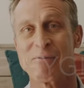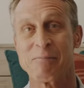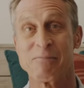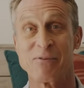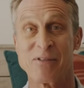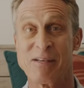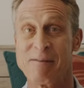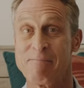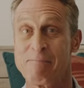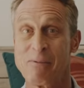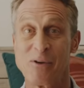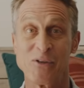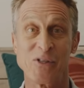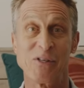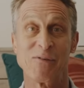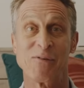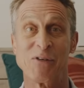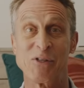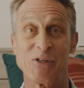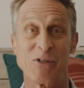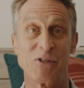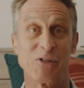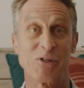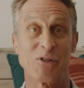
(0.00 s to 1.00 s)
from sleep. Most of
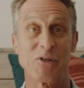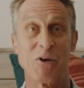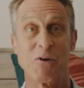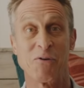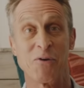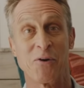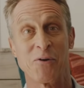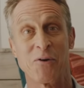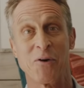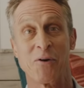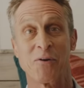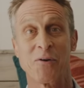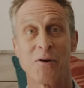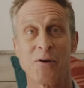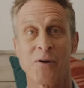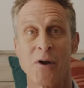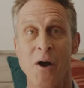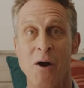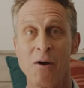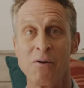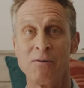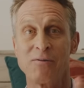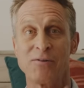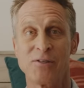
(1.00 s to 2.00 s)
us just go, go, go,
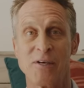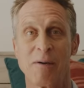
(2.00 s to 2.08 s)
go,